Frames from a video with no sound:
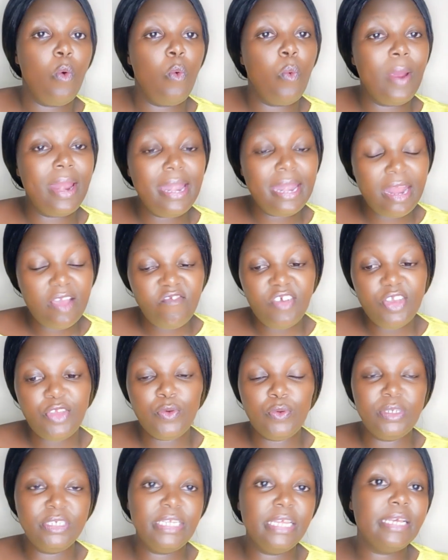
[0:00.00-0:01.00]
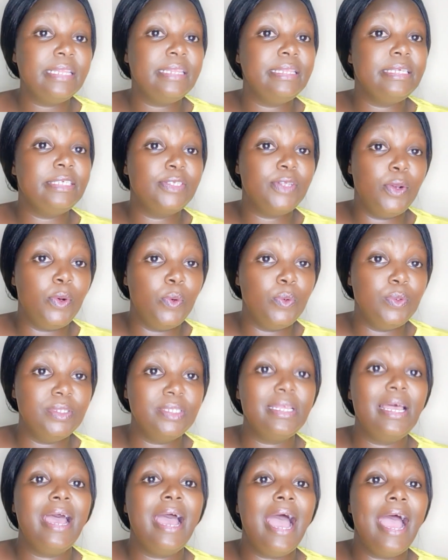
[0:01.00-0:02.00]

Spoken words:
whenever you take these loans